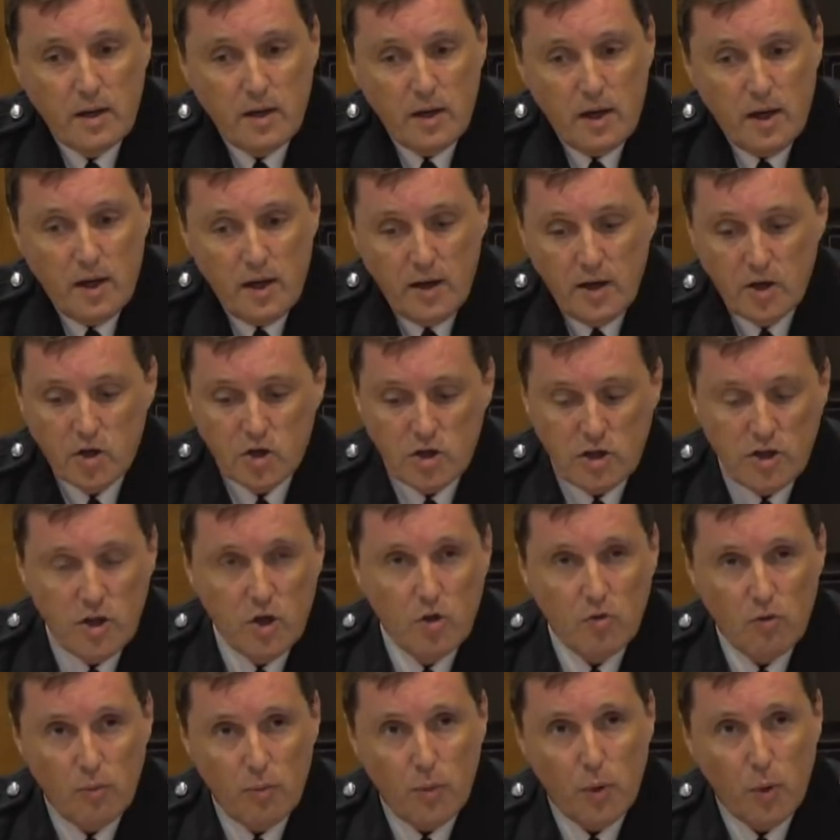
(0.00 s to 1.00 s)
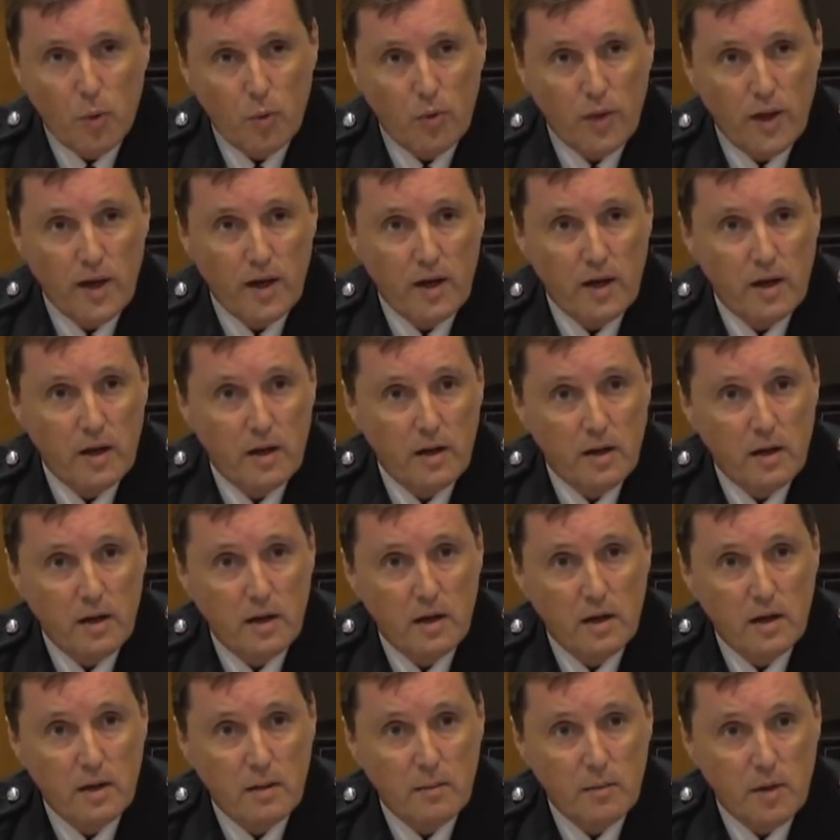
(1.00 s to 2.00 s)
Initially, you report there
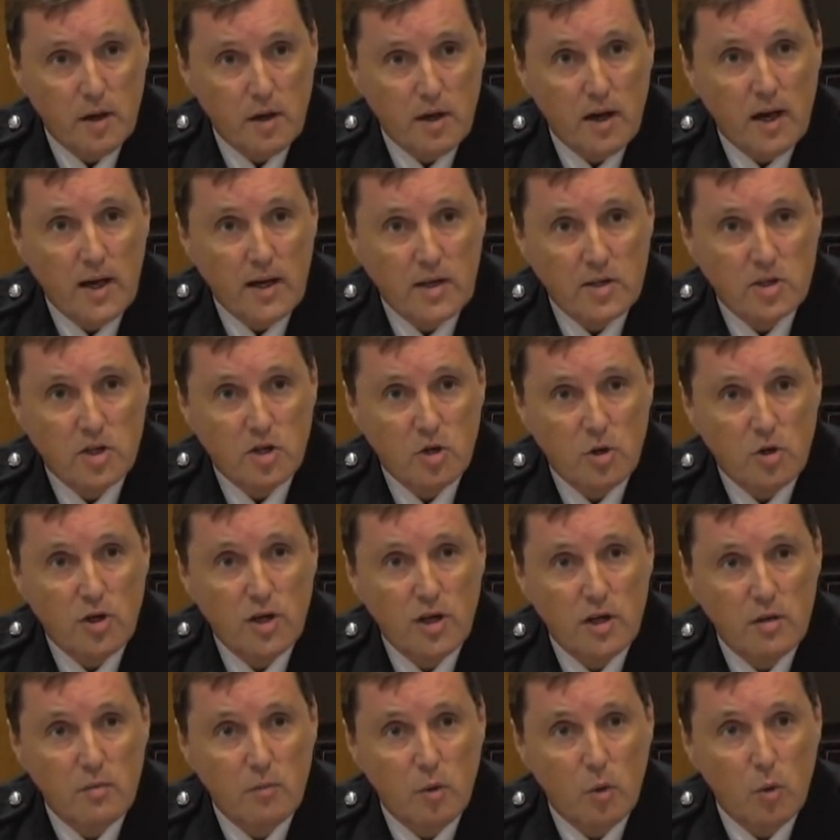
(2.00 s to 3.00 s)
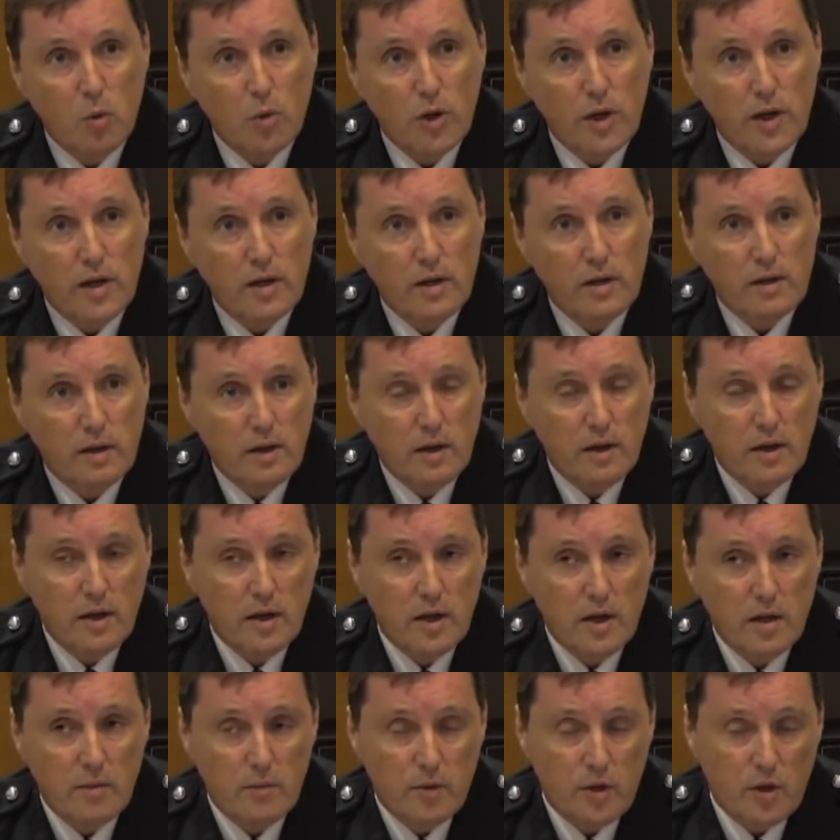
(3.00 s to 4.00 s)
at 8 o'clock in the morning.
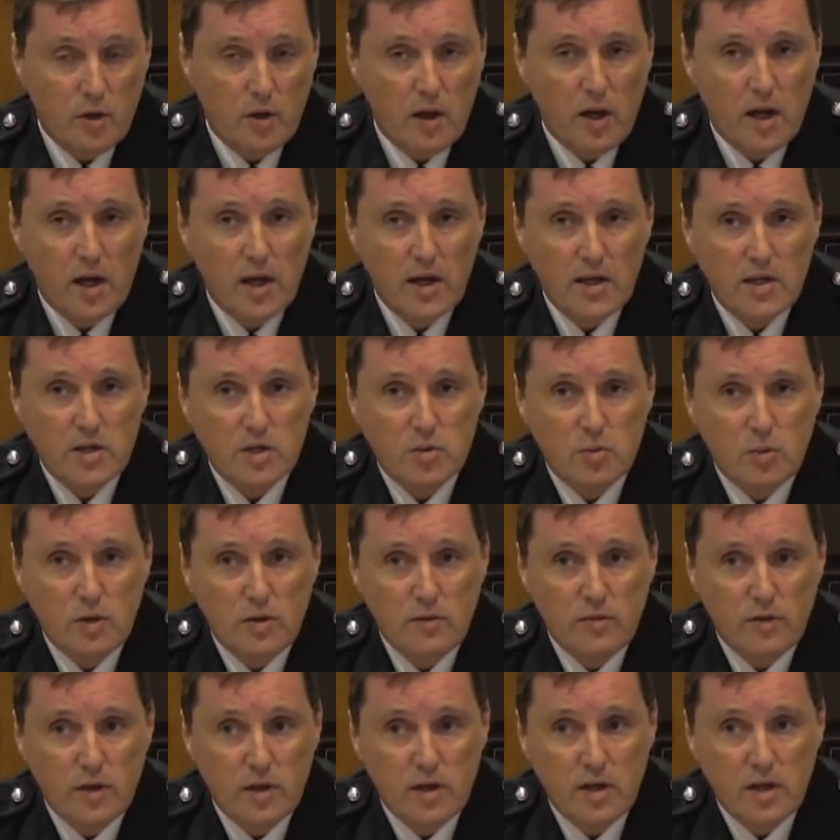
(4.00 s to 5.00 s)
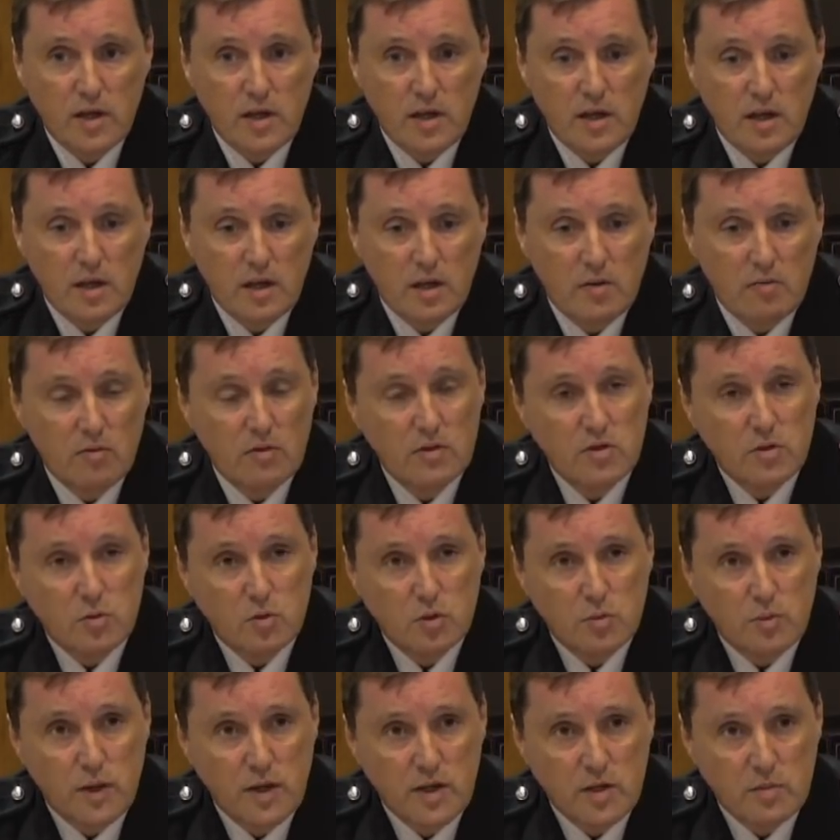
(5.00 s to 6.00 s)
You liaise with the
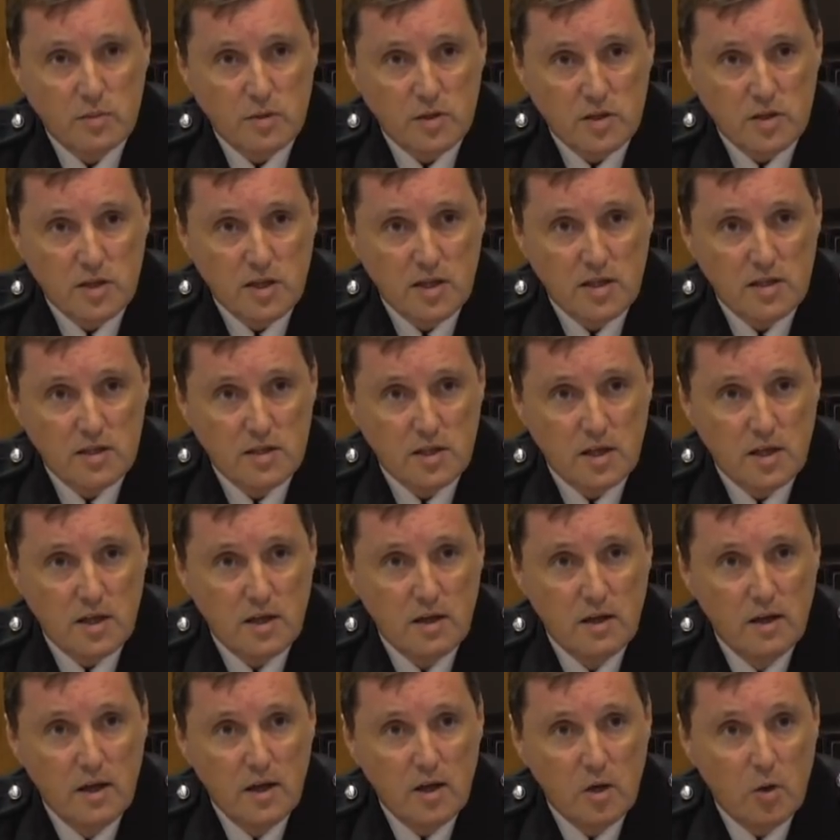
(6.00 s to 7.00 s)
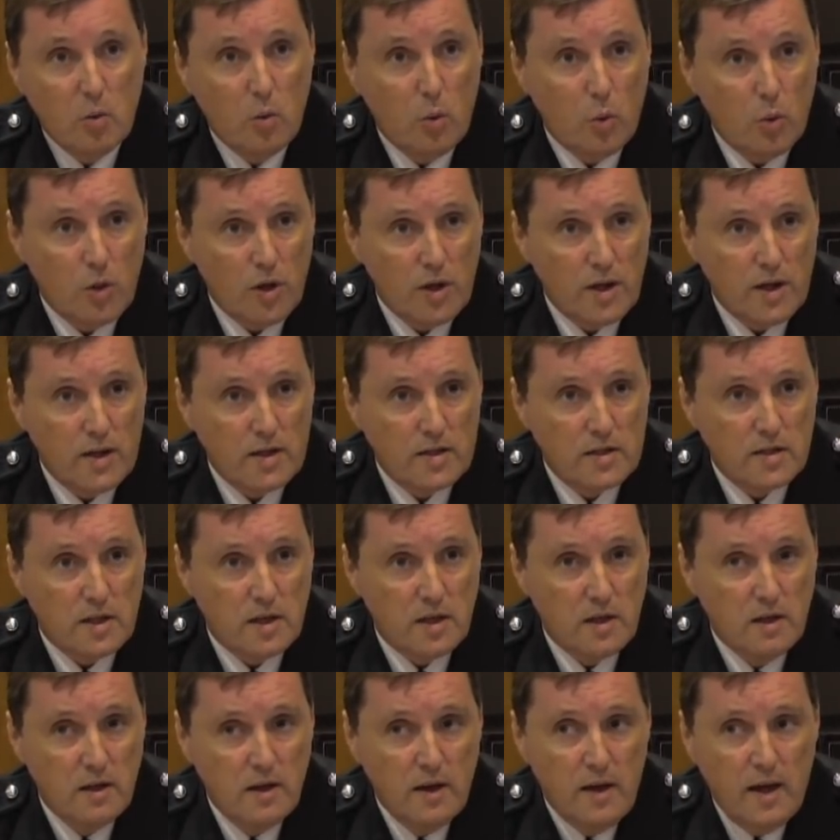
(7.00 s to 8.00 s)
Resource Management Centre
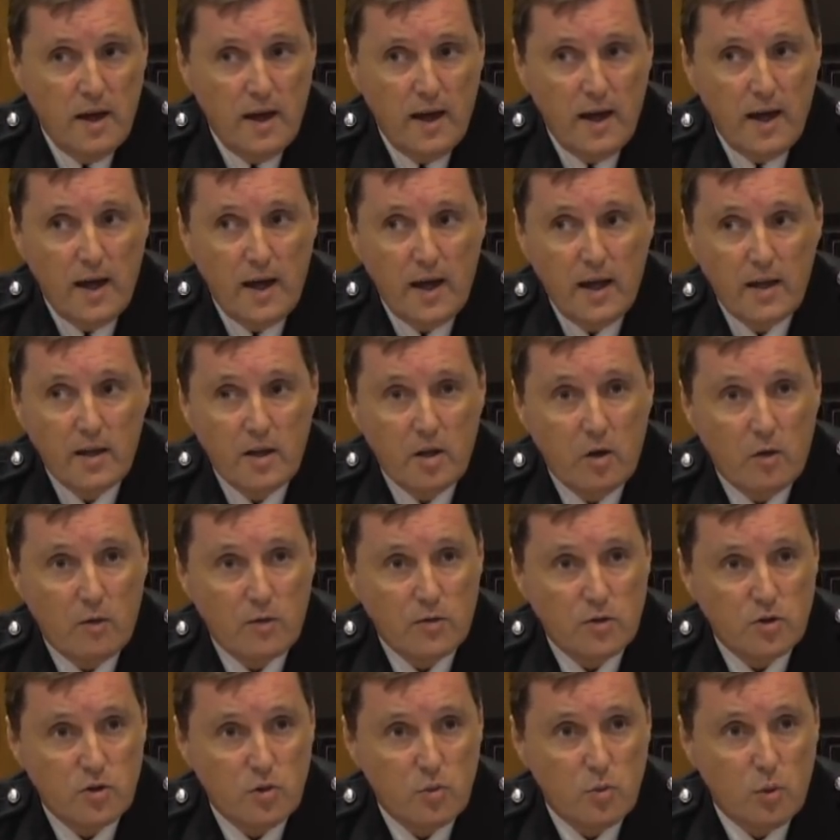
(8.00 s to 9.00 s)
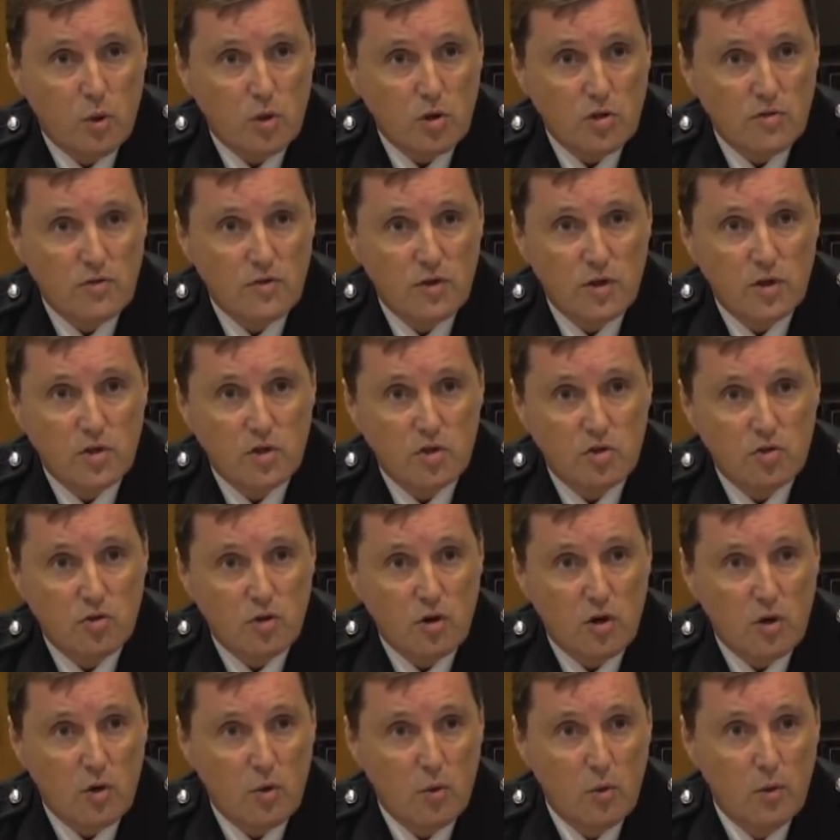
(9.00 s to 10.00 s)
coordinator and the Officer of the Watch for
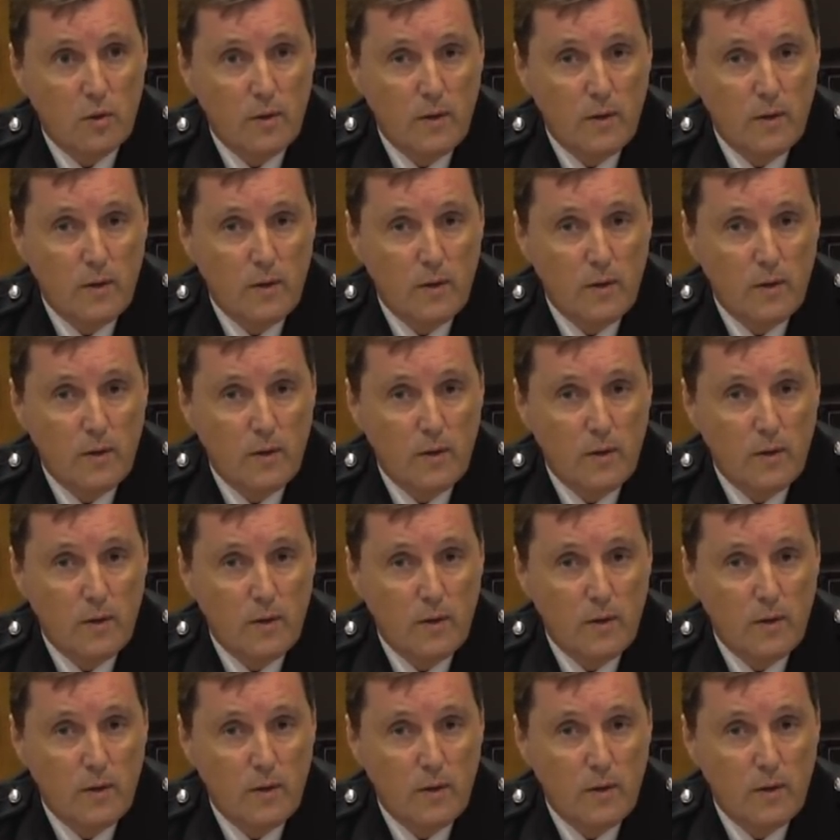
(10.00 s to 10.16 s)
control.